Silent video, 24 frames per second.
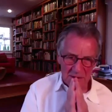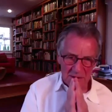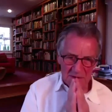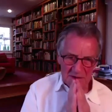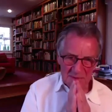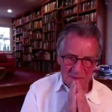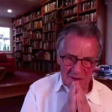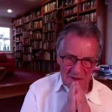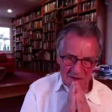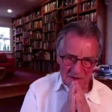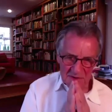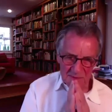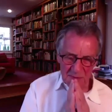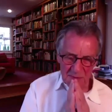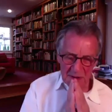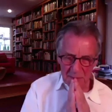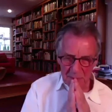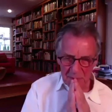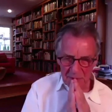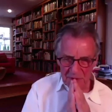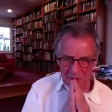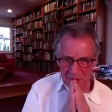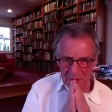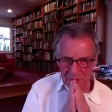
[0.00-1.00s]
as most
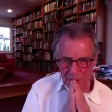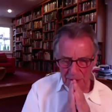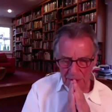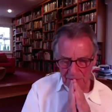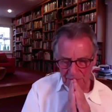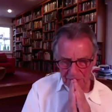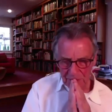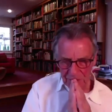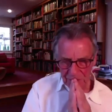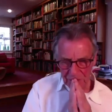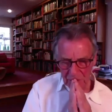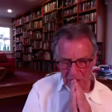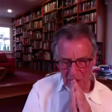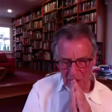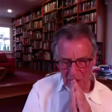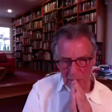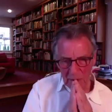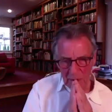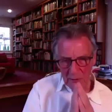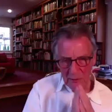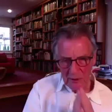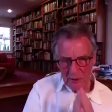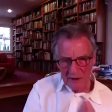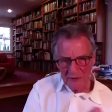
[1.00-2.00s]
people do,
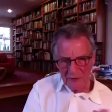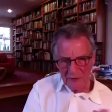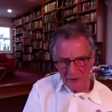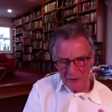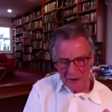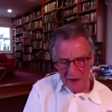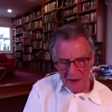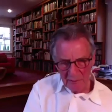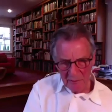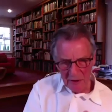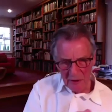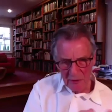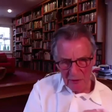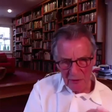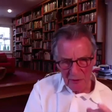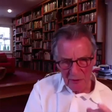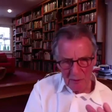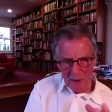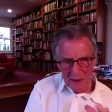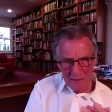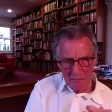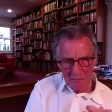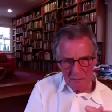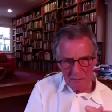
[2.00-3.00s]
we went on up the
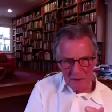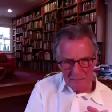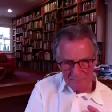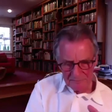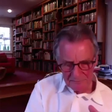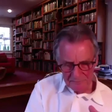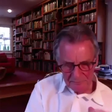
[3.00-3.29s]
Urubamba